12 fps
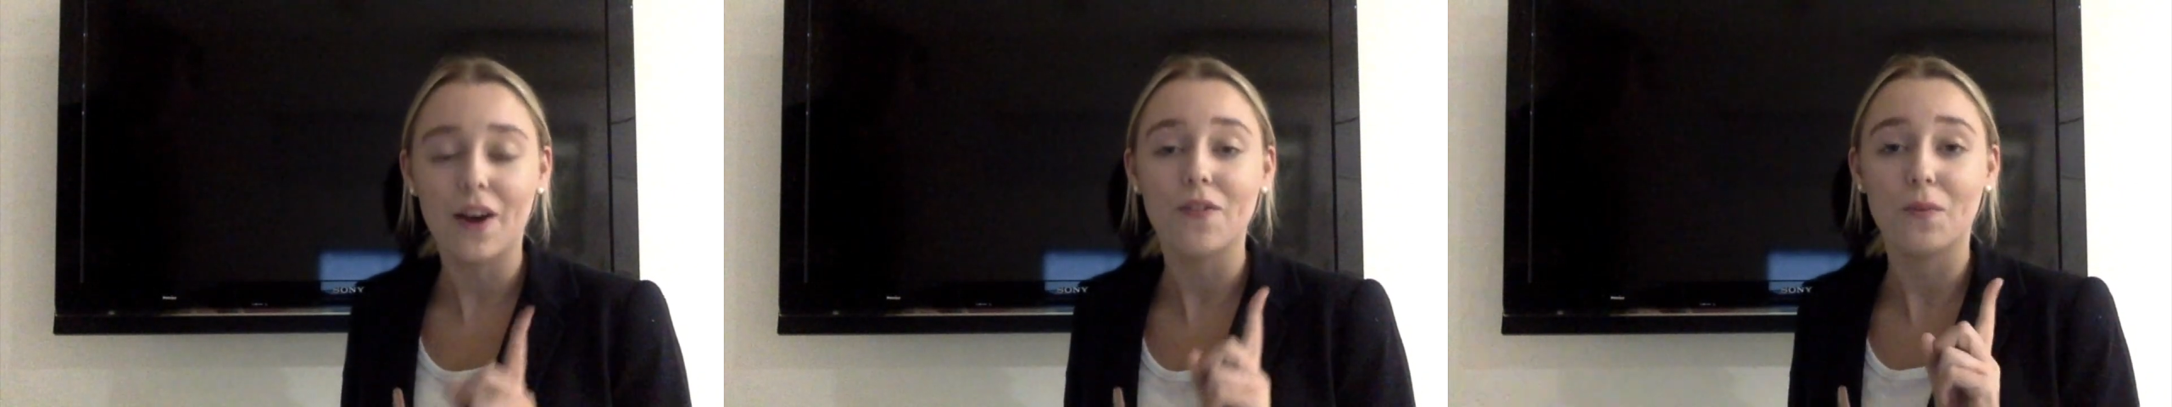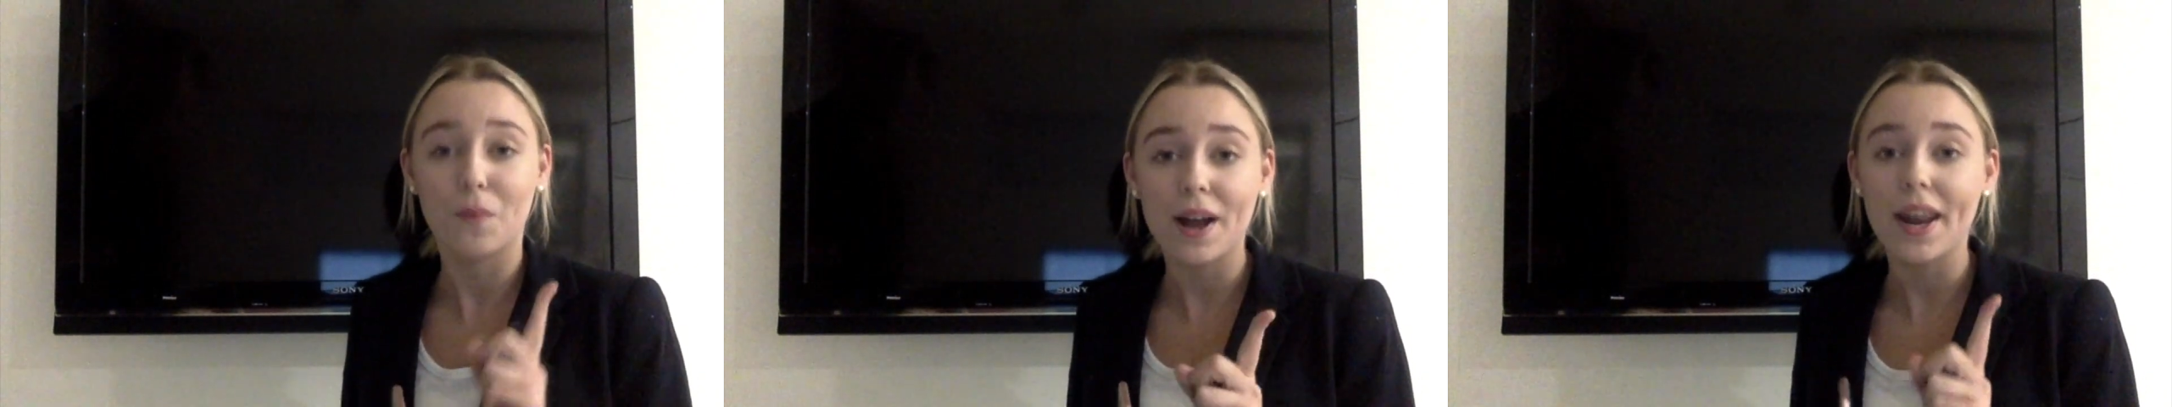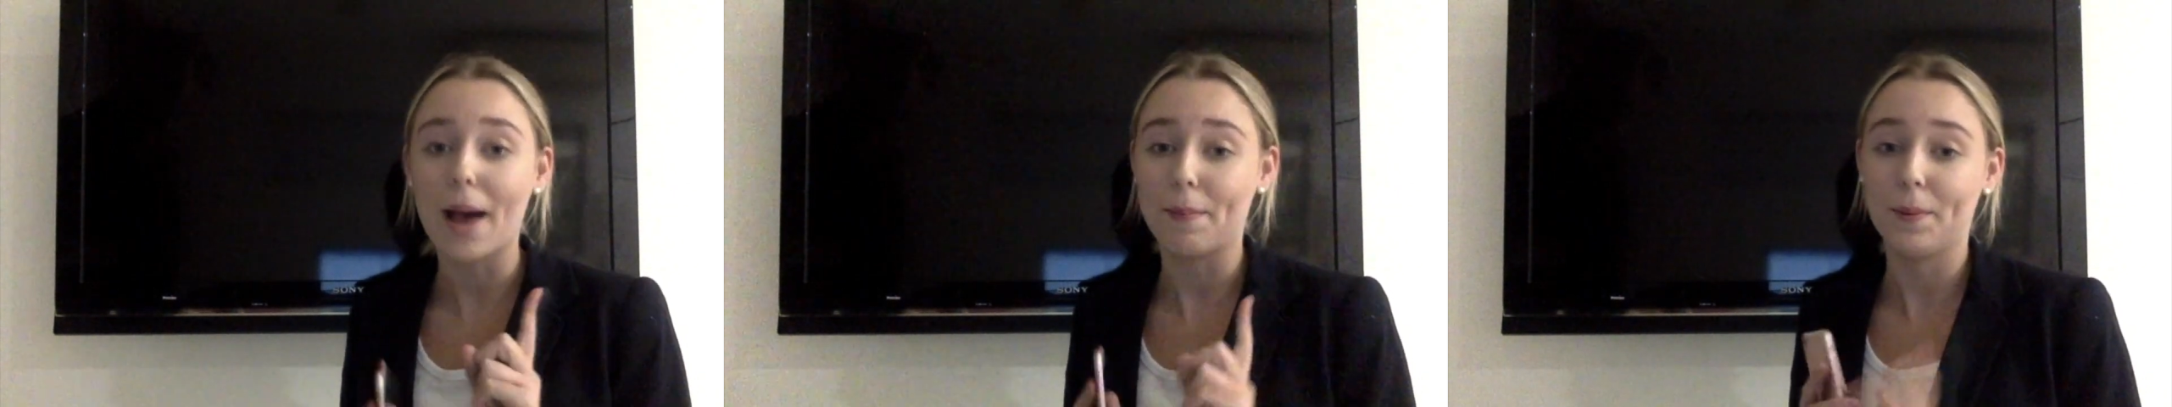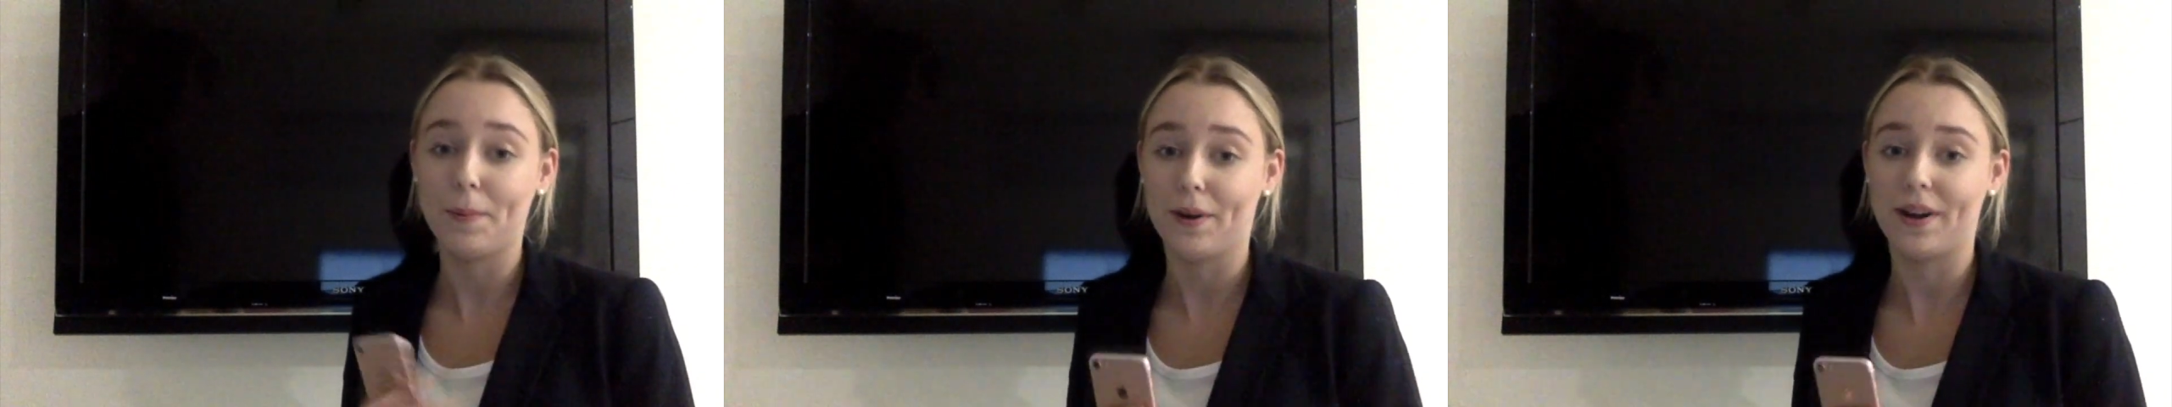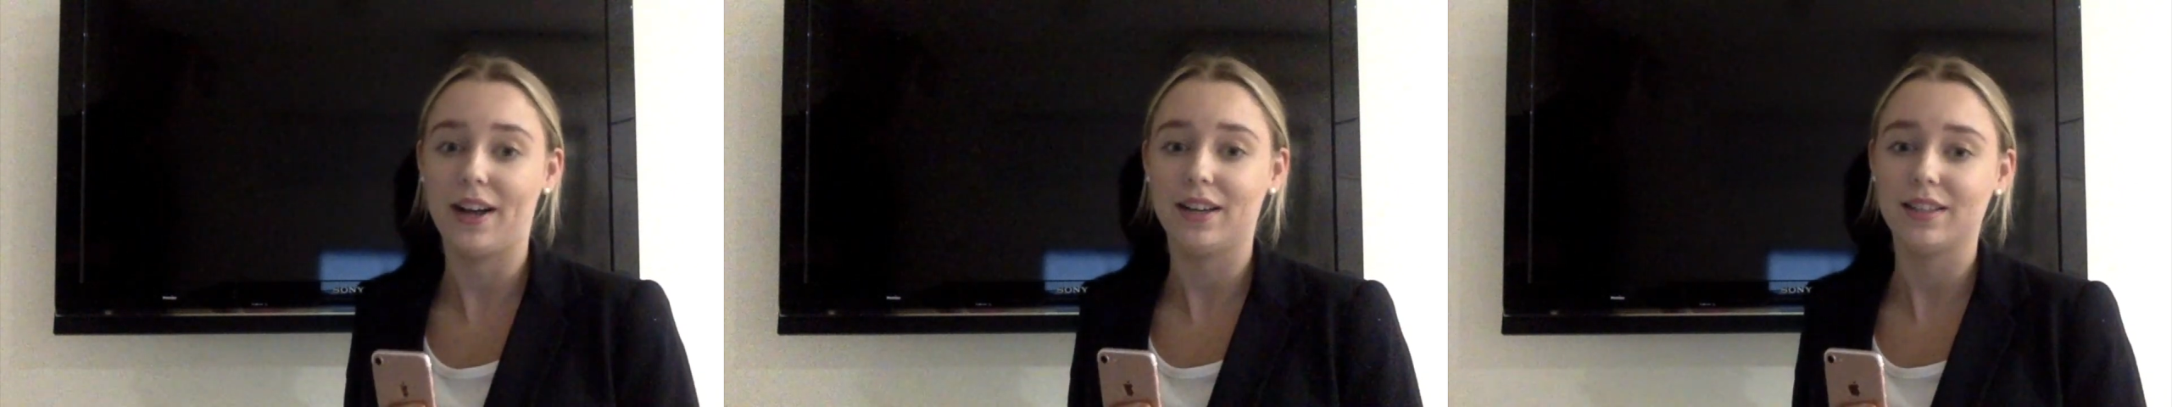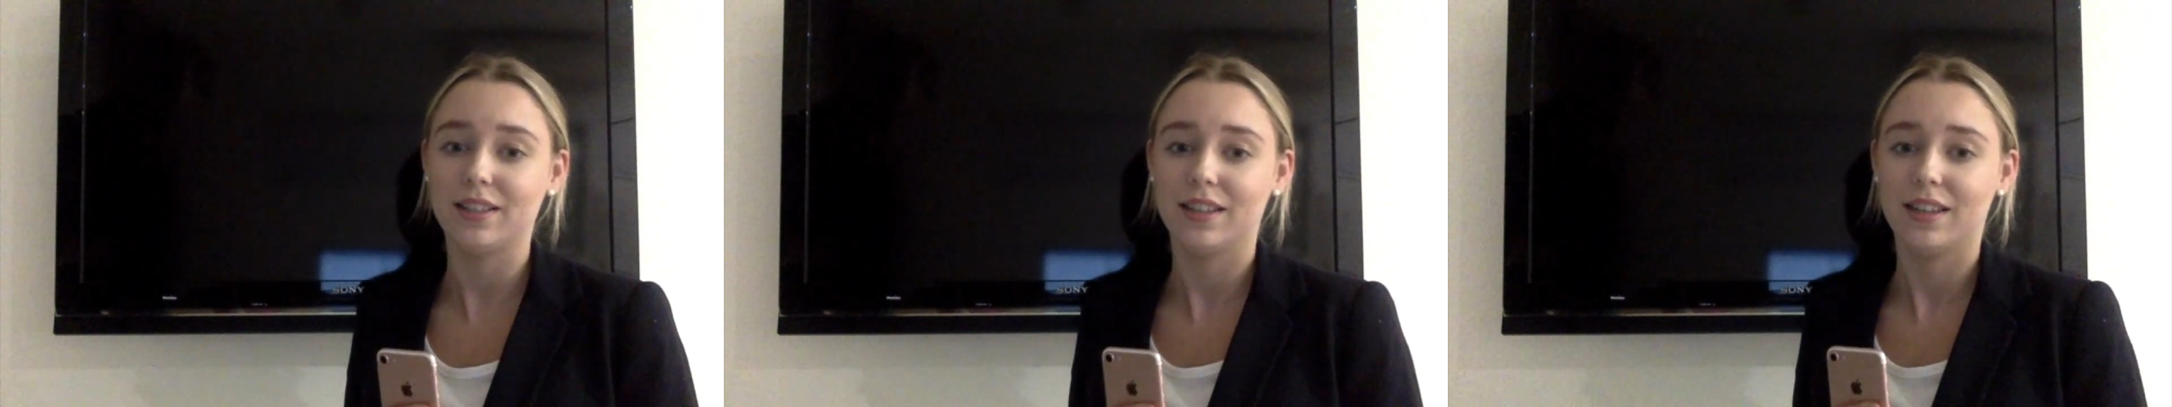of one Apple
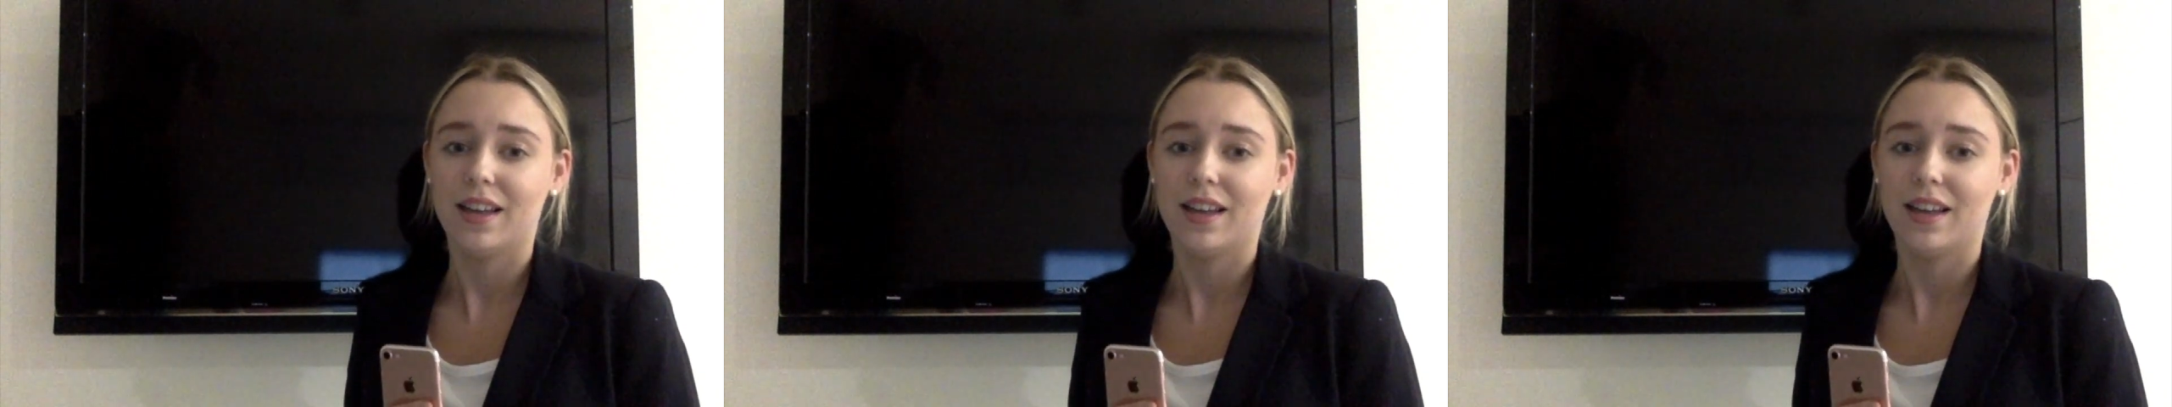product.